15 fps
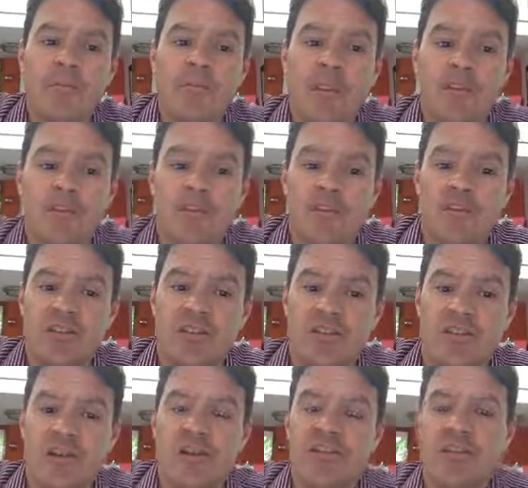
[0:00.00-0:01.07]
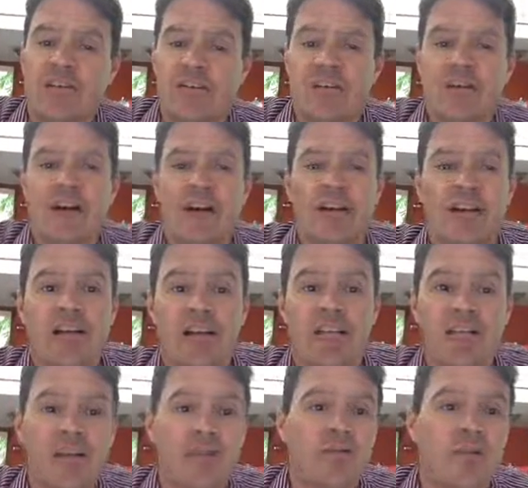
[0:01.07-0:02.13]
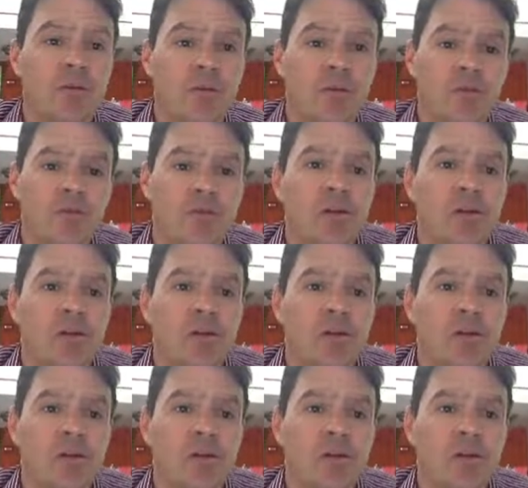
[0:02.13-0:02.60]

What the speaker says: there's a 6th grade, 7th grade, and 8th grade folder